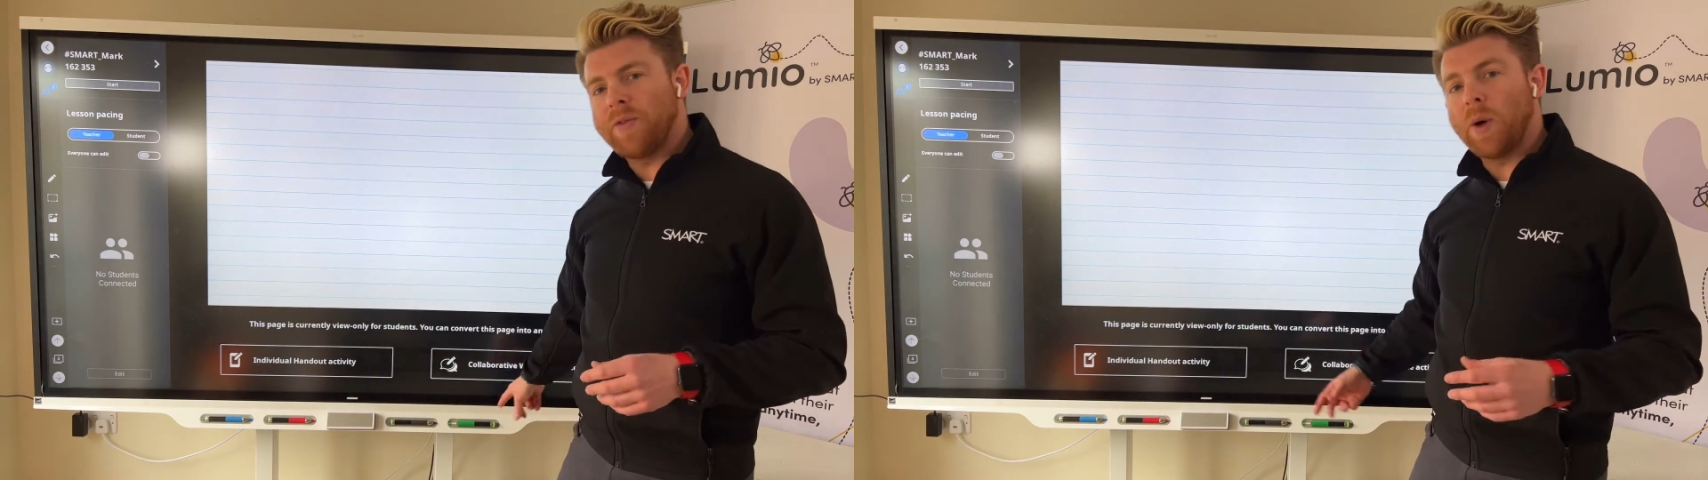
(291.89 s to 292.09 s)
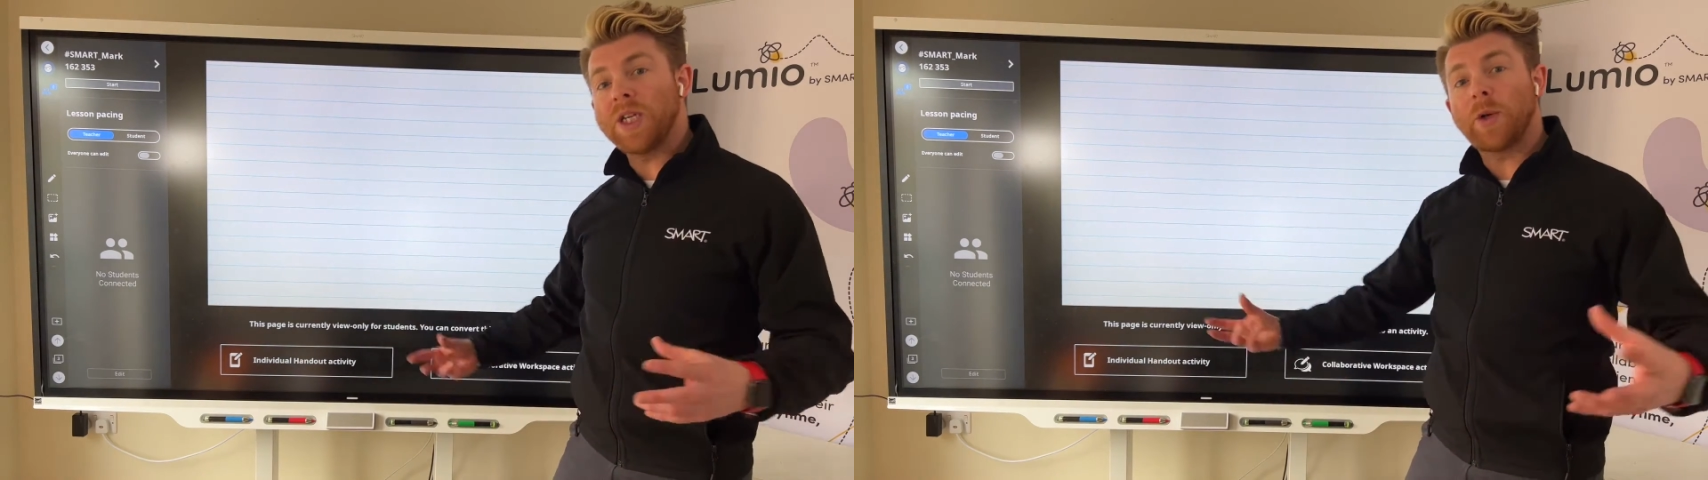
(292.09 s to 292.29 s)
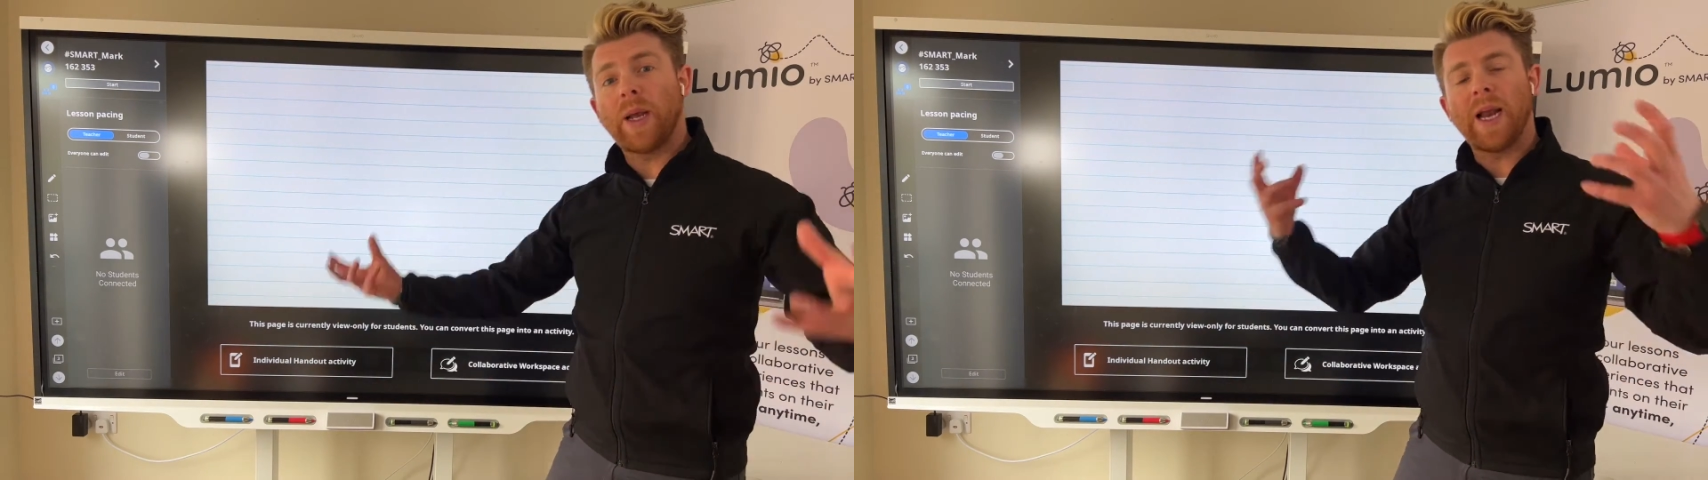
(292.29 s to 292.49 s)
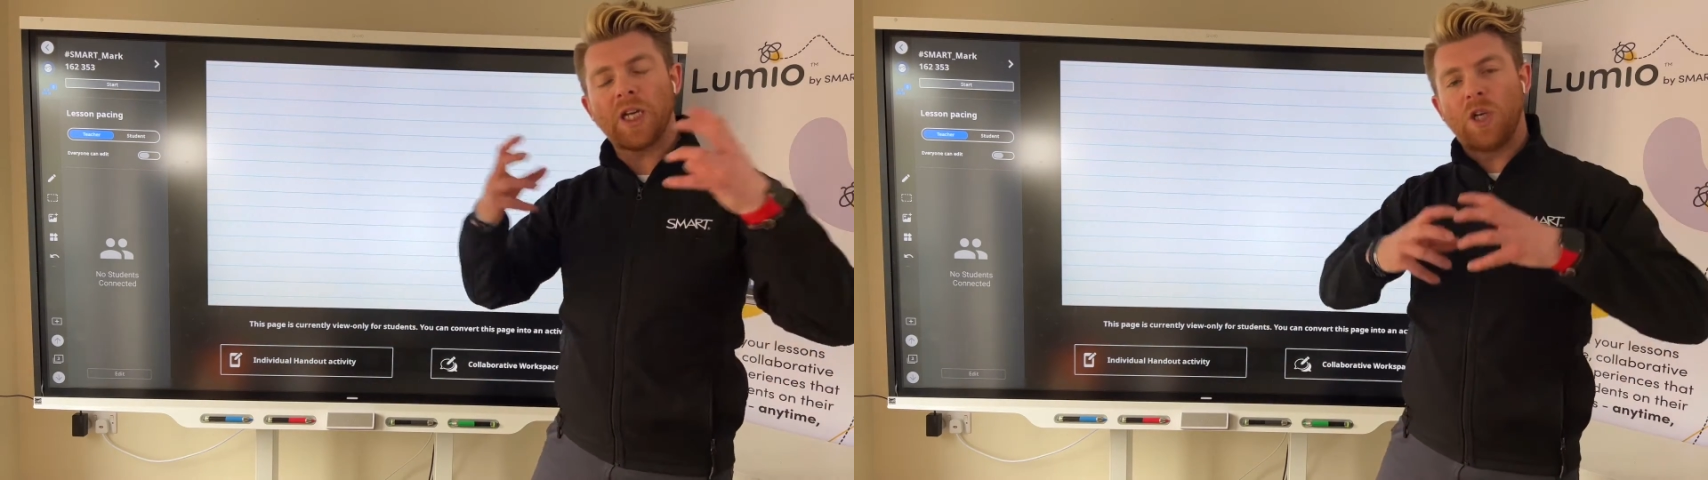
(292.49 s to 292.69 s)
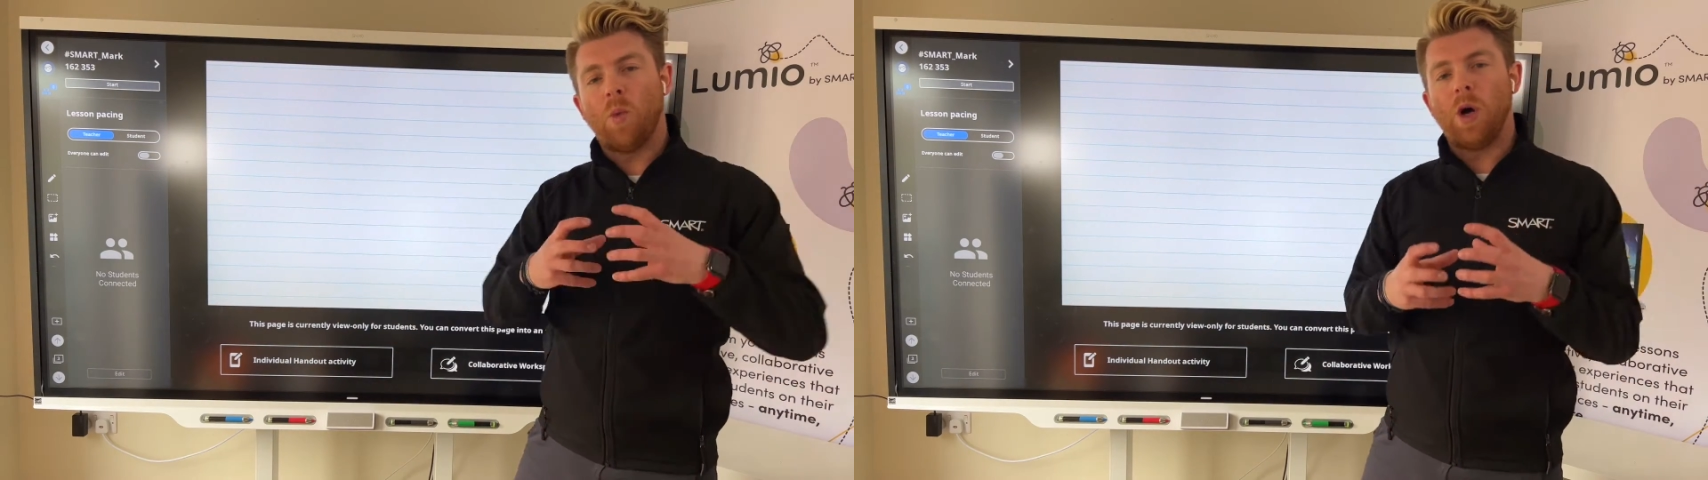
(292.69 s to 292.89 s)
one so we can
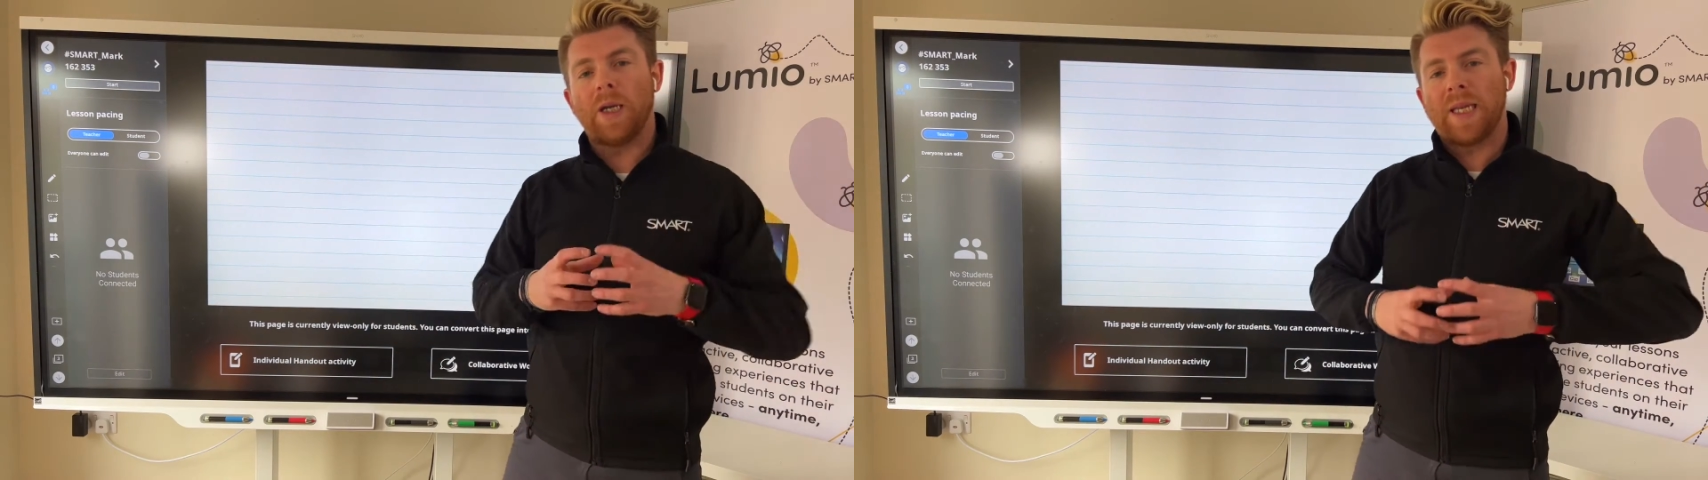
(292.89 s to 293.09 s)
actually work